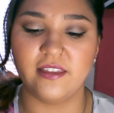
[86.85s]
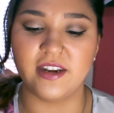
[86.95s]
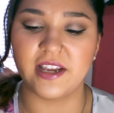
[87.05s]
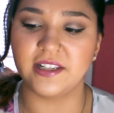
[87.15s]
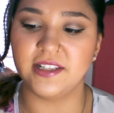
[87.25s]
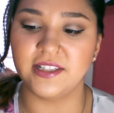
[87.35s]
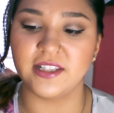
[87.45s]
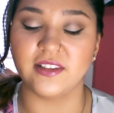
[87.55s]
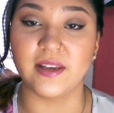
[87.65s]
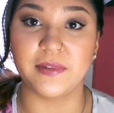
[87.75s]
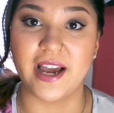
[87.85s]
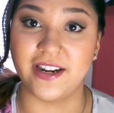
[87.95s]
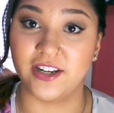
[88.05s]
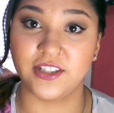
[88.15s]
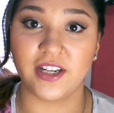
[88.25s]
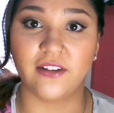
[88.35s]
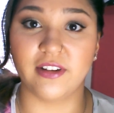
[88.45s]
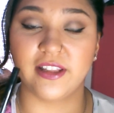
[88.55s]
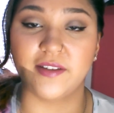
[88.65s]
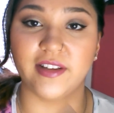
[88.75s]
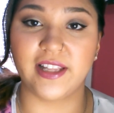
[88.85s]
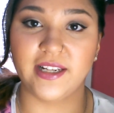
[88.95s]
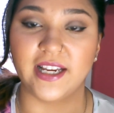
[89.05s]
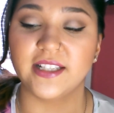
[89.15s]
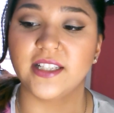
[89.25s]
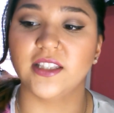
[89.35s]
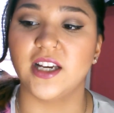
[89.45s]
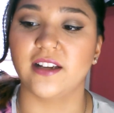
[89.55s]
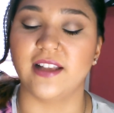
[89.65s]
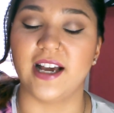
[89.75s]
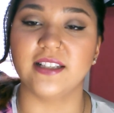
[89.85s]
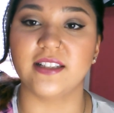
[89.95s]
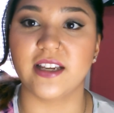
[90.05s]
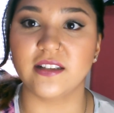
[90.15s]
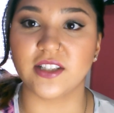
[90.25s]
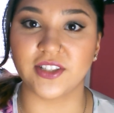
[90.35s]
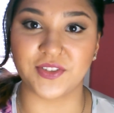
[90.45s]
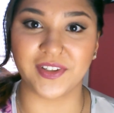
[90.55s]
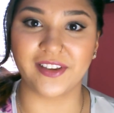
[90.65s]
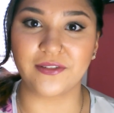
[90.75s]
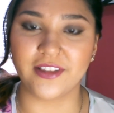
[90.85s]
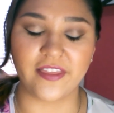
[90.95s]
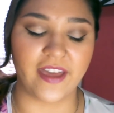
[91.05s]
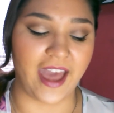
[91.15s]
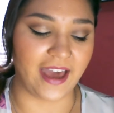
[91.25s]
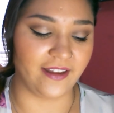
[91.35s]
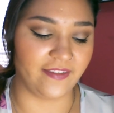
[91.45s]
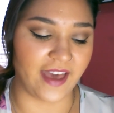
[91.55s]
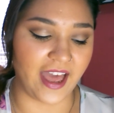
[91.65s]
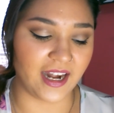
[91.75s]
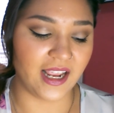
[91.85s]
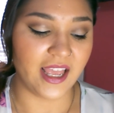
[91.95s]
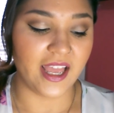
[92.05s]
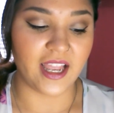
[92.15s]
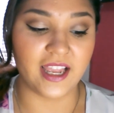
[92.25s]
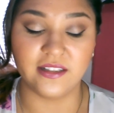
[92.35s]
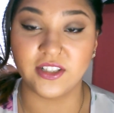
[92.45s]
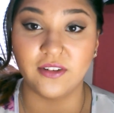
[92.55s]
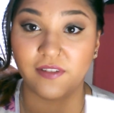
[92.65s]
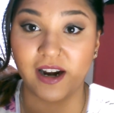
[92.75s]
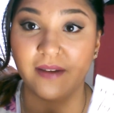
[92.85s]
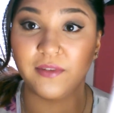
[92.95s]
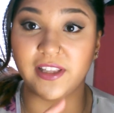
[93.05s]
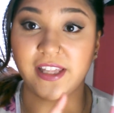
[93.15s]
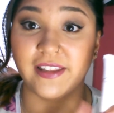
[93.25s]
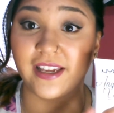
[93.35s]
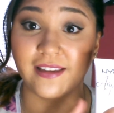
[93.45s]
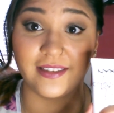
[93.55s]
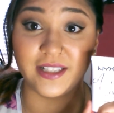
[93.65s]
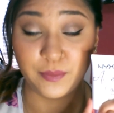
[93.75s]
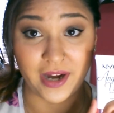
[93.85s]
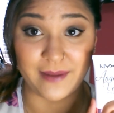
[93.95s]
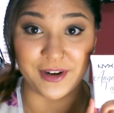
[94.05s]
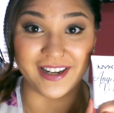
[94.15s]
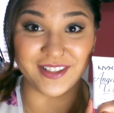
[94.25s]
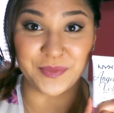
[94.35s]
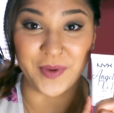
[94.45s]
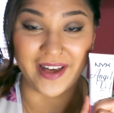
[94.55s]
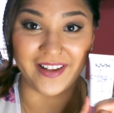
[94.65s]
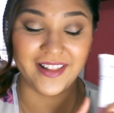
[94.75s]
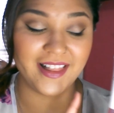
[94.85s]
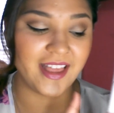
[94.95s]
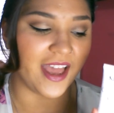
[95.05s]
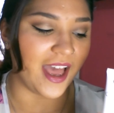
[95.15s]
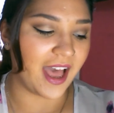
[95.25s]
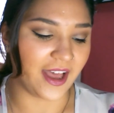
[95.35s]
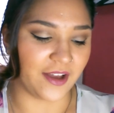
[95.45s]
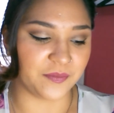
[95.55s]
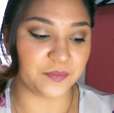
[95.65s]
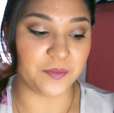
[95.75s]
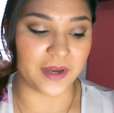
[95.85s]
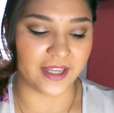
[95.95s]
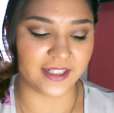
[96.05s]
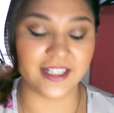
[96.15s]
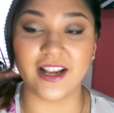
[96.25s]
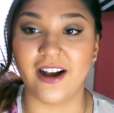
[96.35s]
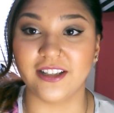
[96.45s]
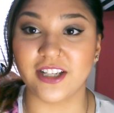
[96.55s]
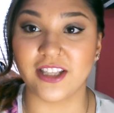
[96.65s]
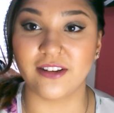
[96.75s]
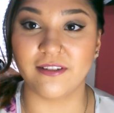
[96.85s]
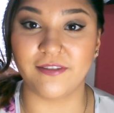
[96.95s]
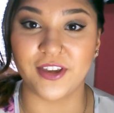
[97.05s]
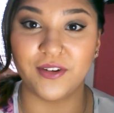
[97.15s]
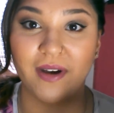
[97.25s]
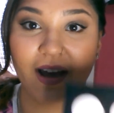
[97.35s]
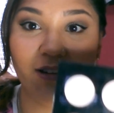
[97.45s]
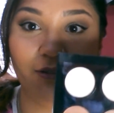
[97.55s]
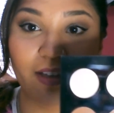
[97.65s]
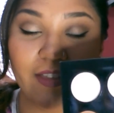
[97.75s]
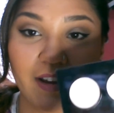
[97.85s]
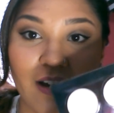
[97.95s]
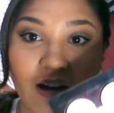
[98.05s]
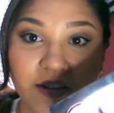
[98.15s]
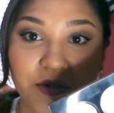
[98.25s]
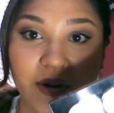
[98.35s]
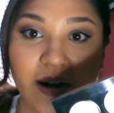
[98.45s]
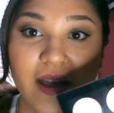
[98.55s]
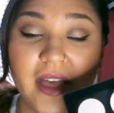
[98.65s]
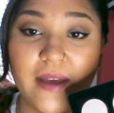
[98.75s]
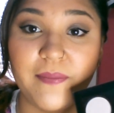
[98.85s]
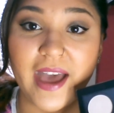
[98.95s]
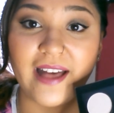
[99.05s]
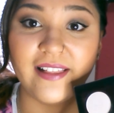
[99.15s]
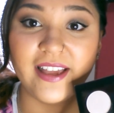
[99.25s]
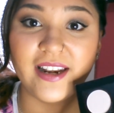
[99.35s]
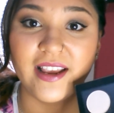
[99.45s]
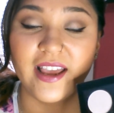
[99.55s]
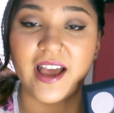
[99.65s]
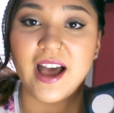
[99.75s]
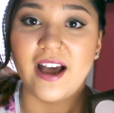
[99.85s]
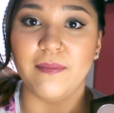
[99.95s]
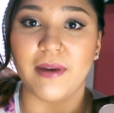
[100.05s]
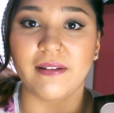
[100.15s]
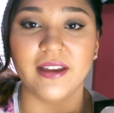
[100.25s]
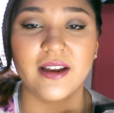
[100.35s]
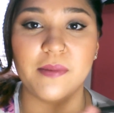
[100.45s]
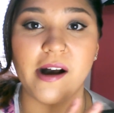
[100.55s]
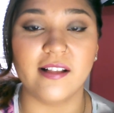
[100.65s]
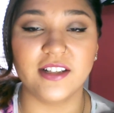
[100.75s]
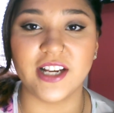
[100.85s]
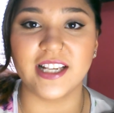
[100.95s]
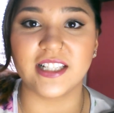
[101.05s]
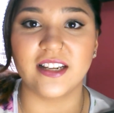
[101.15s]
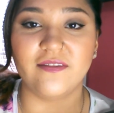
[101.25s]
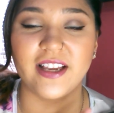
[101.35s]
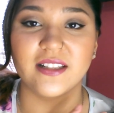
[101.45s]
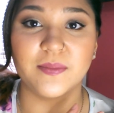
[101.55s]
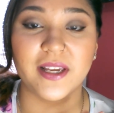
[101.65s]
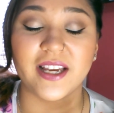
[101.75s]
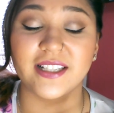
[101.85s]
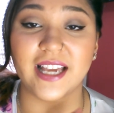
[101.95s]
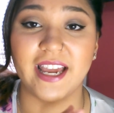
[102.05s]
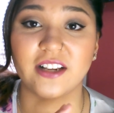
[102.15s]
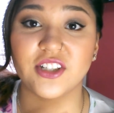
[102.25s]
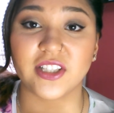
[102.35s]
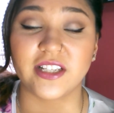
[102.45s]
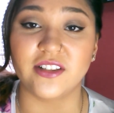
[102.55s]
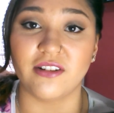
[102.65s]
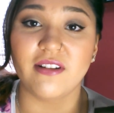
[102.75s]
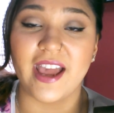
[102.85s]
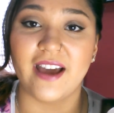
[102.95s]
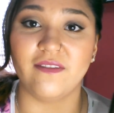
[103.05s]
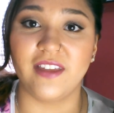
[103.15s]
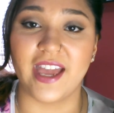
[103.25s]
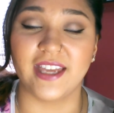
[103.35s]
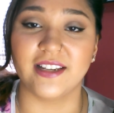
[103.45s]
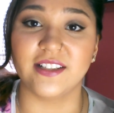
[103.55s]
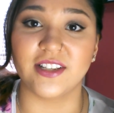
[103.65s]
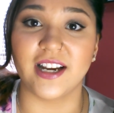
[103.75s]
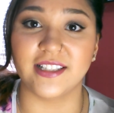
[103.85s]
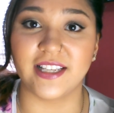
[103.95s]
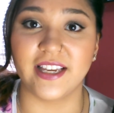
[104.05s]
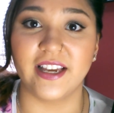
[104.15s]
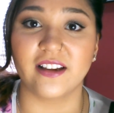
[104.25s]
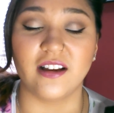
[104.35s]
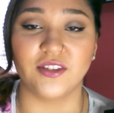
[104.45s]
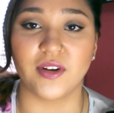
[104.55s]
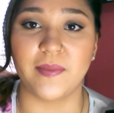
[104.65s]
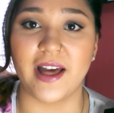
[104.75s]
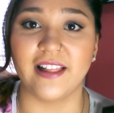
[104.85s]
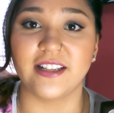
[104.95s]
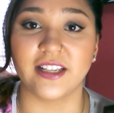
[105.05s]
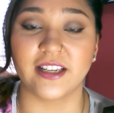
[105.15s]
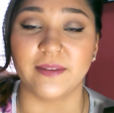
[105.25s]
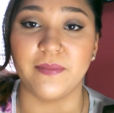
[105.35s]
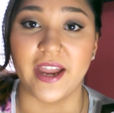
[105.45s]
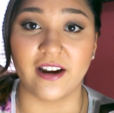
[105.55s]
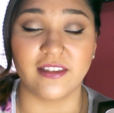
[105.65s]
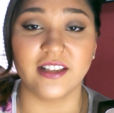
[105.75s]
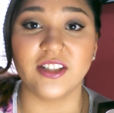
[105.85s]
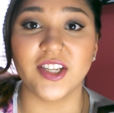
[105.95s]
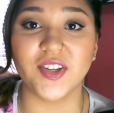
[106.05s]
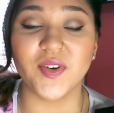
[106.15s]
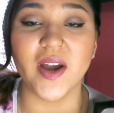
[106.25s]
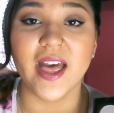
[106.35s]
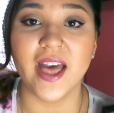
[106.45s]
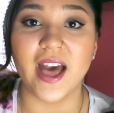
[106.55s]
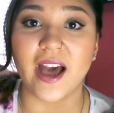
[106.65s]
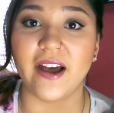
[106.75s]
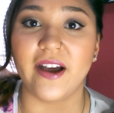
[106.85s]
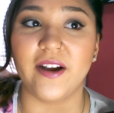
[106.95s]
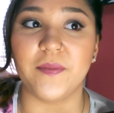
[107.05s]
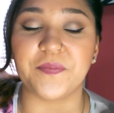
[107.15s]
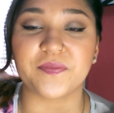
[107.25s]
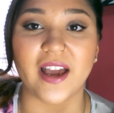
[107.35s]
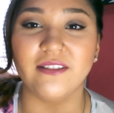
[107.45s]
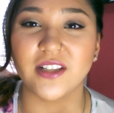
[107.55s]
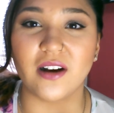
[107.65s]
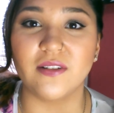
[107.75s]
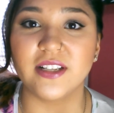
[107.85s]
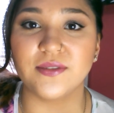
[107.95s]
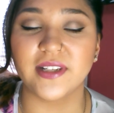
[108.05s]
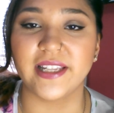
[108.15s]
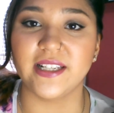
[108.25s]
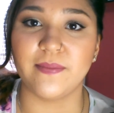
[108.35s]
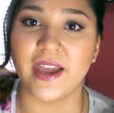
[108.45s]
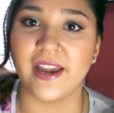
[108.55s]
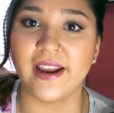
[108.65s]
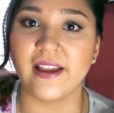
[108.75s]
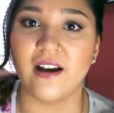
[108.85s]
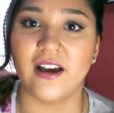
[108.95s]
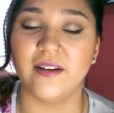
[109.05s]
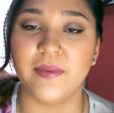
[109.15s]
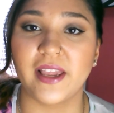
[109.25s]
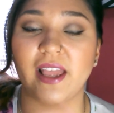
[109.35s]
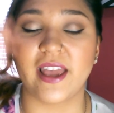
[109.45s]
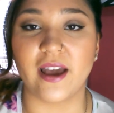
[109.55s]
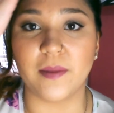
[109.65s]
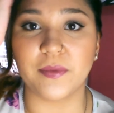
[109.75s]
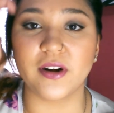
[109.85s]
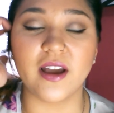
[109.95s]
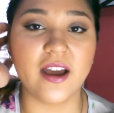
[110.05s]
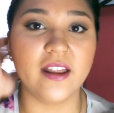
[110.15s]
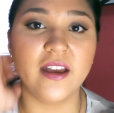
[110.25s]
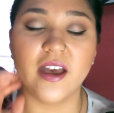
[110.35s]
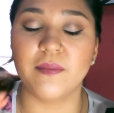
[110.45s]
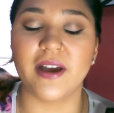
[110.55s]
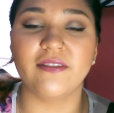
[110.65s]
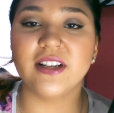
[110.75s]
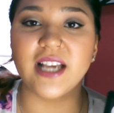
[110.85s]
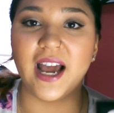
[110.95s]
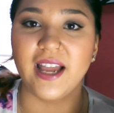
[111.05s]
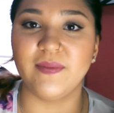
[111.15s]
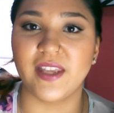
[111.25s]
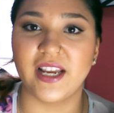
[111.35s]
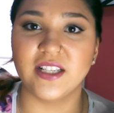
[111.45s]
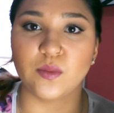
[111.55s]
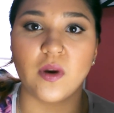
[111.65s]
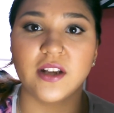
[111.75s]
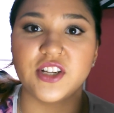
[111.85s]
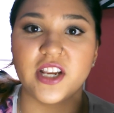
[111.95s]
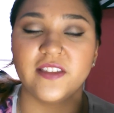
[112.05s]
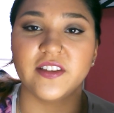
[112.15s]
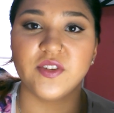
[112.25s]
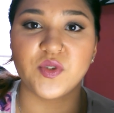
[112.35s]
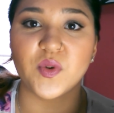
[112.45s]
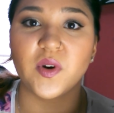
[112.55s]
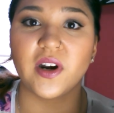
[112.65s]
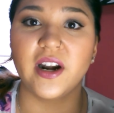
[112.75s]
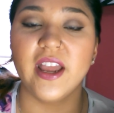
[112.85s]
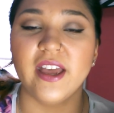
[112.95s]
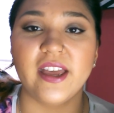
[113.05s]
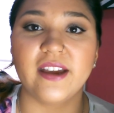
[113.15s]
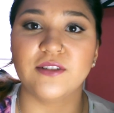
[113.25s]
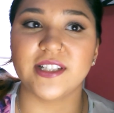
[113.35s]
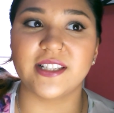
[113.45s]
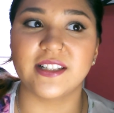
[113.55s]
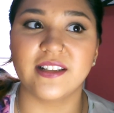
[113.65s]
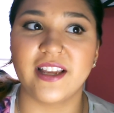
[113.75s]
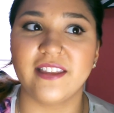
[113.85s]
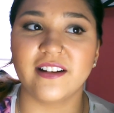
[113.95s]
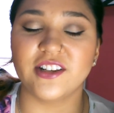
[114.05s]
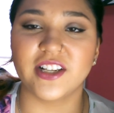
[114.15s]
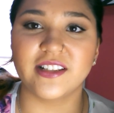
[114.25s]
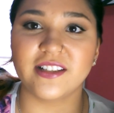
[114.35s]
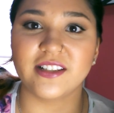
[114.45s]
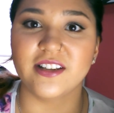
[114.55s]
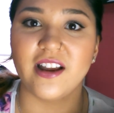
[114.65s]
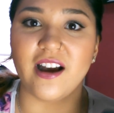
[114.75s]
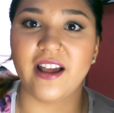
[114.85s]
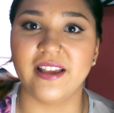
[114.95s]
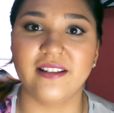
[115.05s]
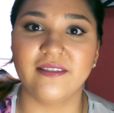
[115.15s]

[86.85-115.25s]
the NYX lip liners are really, really nice and long lasting, so it's really cool that they added that. And so far I'm really liking this primer as well. But onto the review of the contour palette. I'm going to apologize in advance because I actually don't have the Anastasia contour palette to compare this to. I was always really debating on picking it up or not, but every time that I swatched it in the store, it was either just not